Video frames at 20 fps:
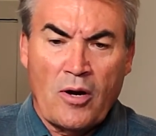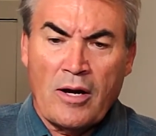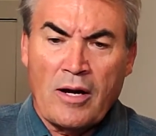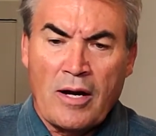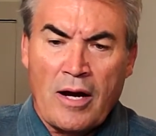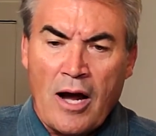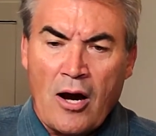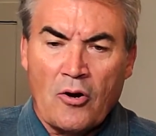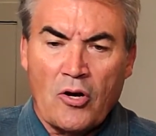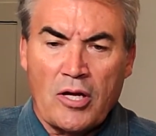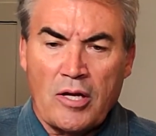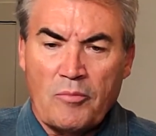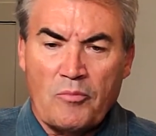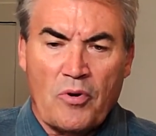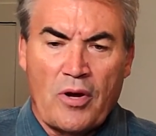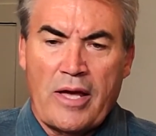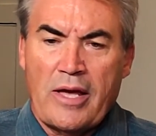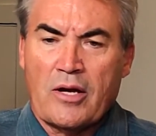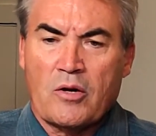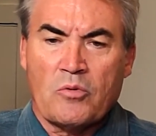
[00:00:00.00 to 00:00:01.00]
our
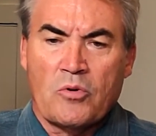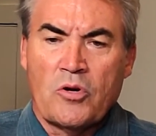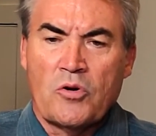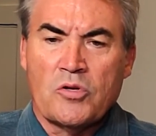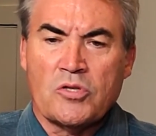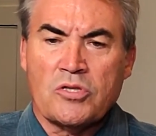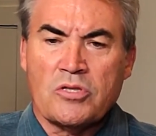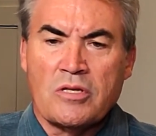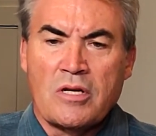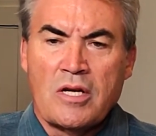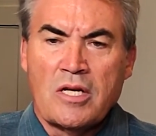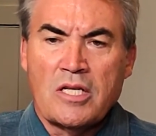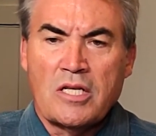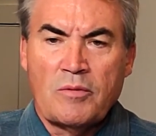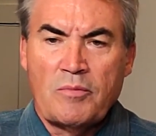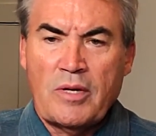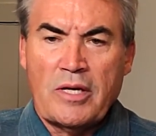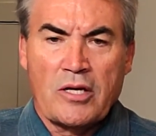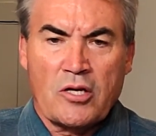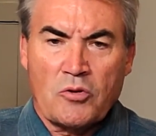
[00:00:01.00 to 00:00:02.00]
Hebraic roots,
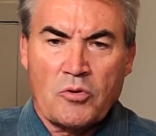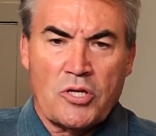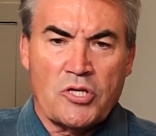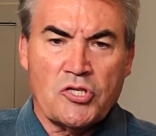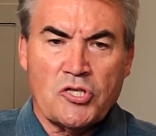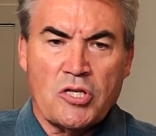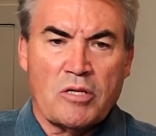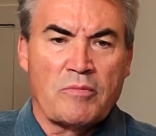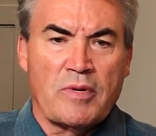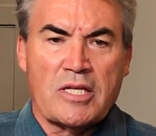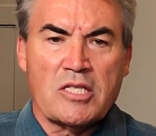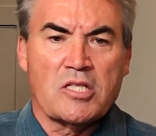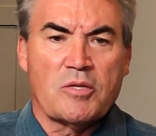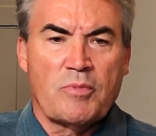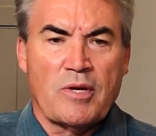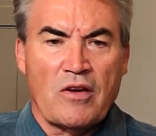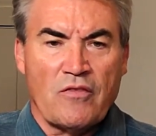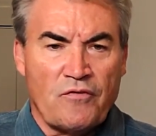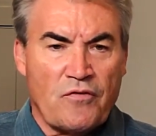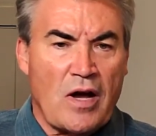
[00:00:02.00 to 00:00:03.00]
to be a Christian means to
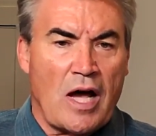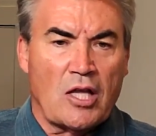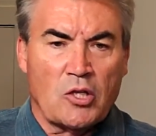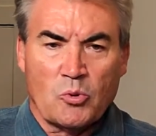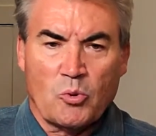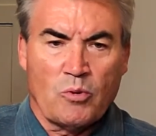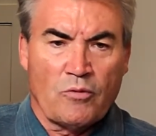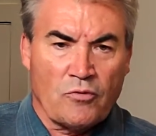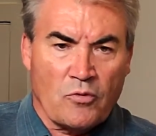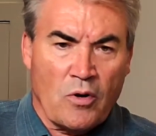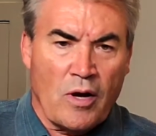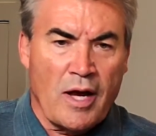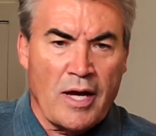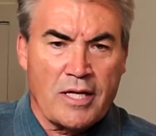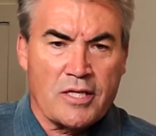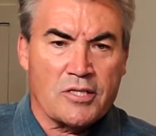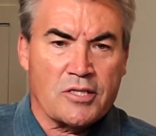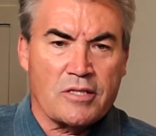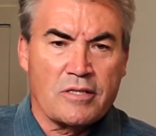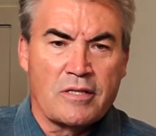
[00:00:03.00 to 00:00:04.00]
be a follower of
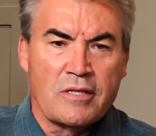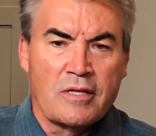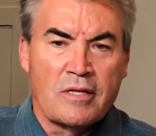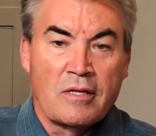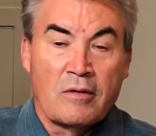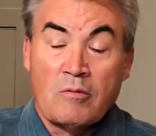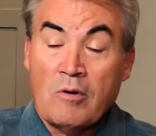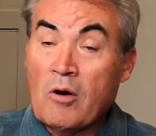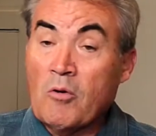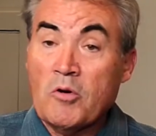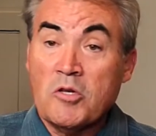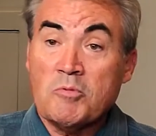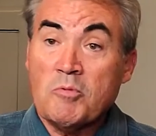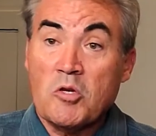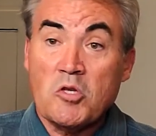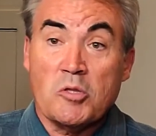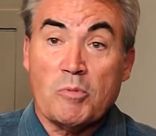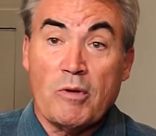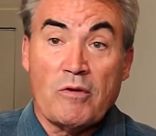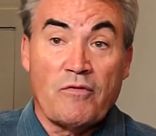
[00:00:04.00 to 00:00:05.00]
Christ. Well, we're
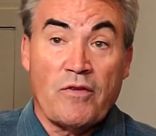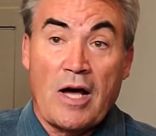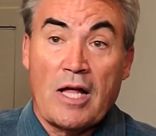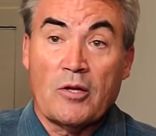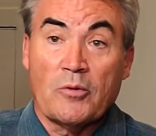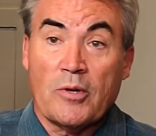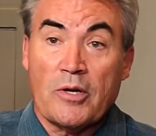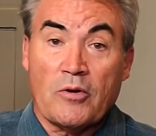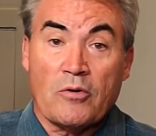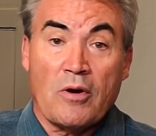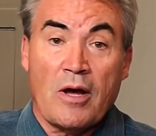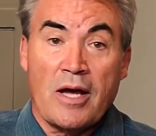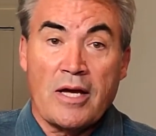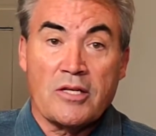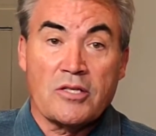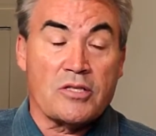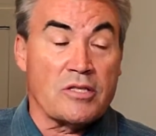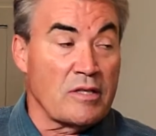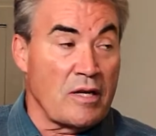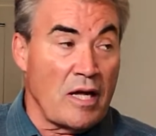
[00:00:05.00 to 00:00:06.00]
supposed to be following
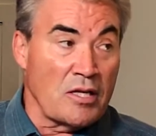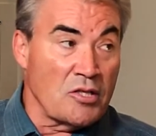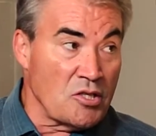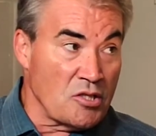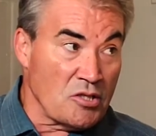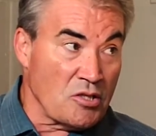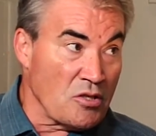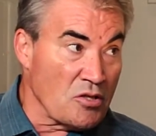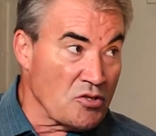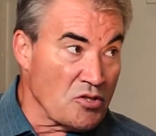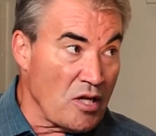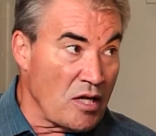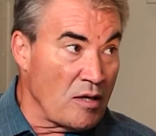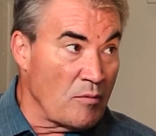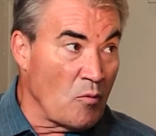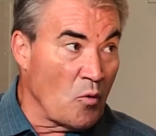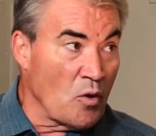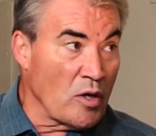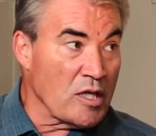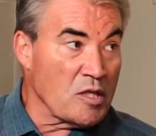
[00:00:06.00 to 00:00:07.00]
Christ, not just on Sunday
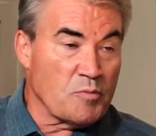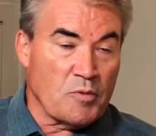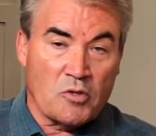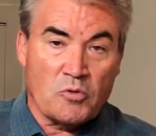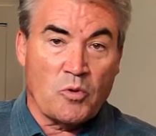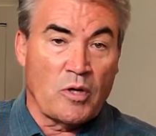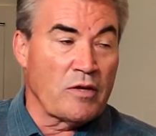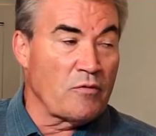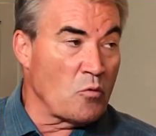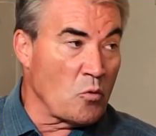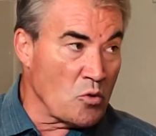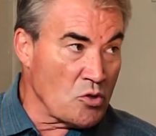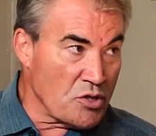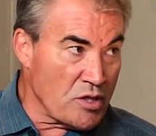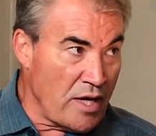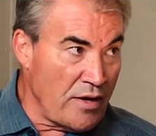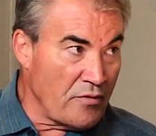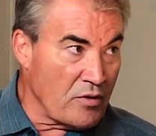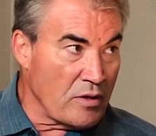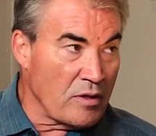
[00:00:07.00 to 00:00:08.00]
mornings, but
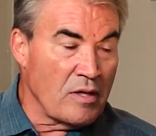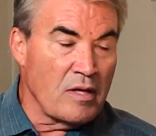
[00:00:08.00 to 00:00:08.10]
24/7.